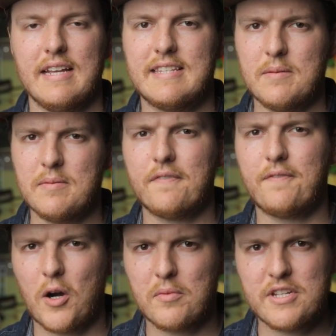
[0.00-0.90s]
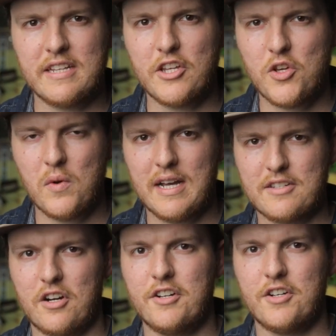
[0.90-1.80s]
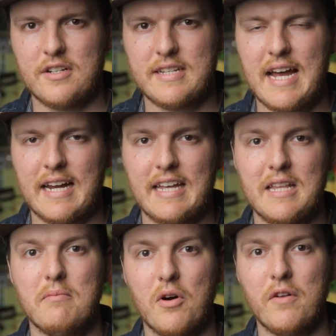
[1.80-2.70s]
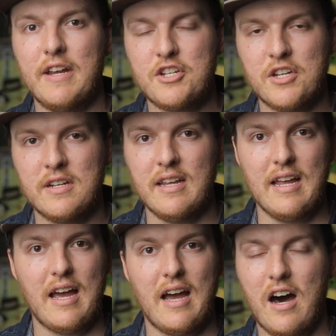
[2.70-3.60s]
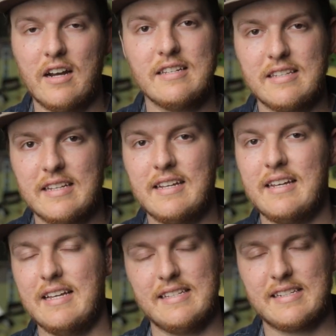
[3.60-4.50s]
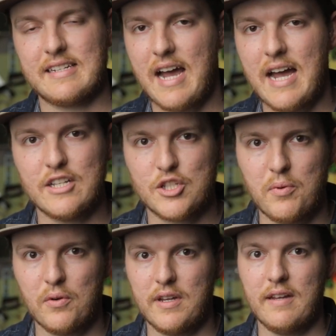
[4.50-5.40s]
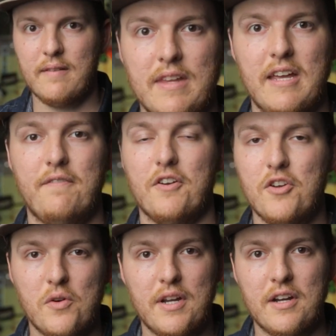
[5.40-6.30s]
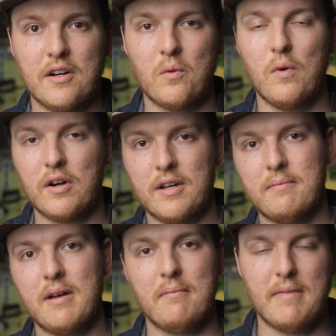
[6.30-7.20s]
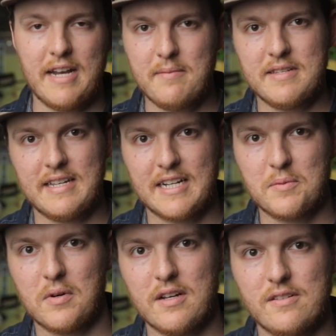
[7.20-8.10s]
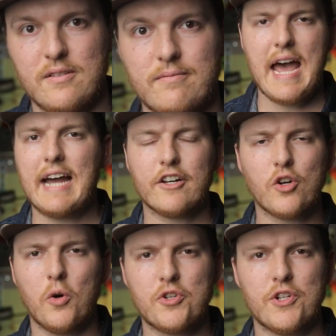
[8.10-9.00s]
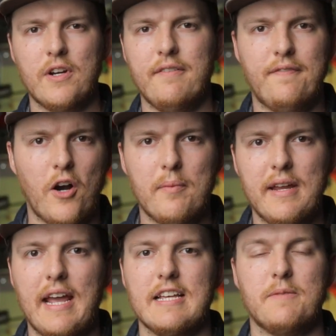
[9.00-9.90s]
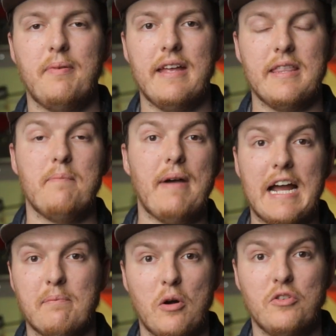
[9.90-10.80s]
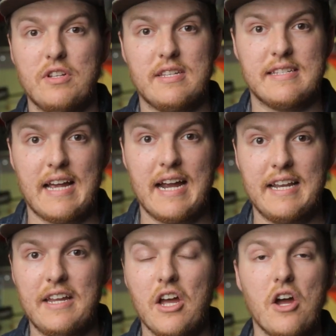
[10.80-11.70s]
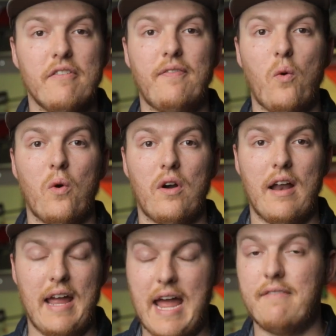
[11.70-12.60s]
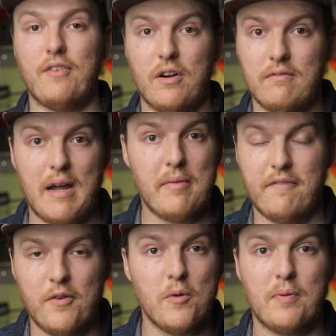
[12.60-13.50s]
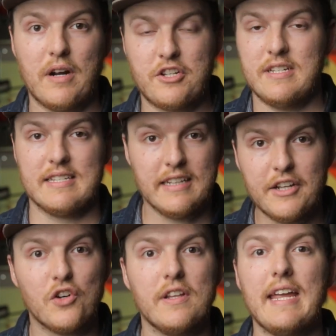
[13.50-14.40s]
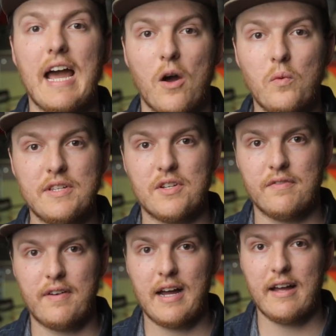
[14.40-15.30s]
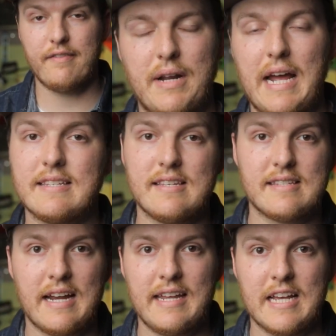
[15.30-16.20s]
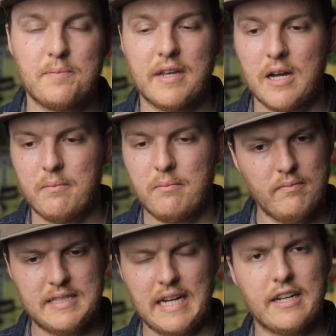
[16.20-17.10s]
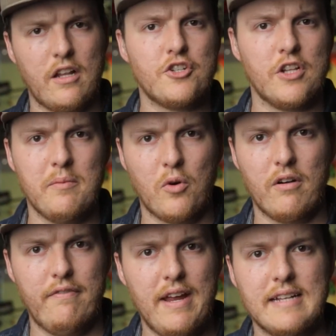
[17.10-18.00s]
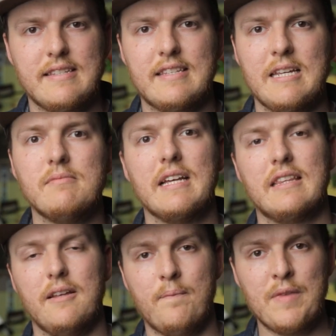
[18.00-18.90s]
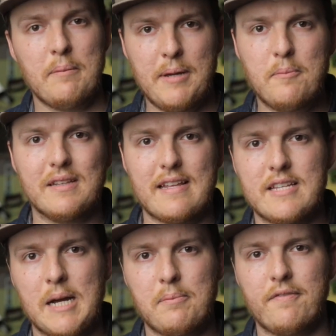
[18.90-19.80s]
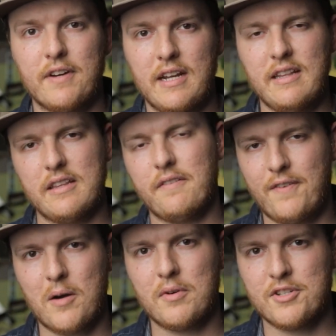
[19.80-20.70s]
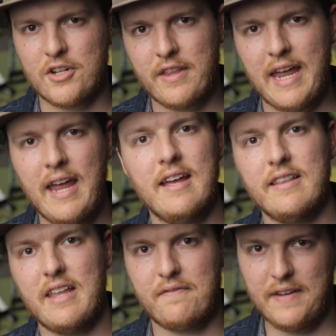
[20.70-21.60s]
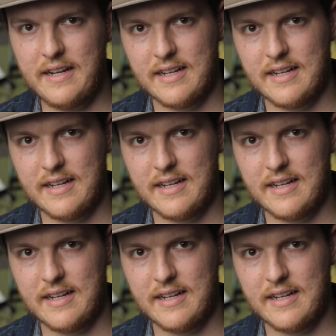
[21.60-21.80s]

It seems like farmers in the US are under attack, and the motivation, honestly, is kind of spooky. If you're new here, welcome. My name is Sperrazzo. Agriculture and farming has been the backbone to society forever. I mean, food production is literally how we survive. But as society has become technologically more advanced, it seems like the people at the top are forgetting that the farmers are the hand that feed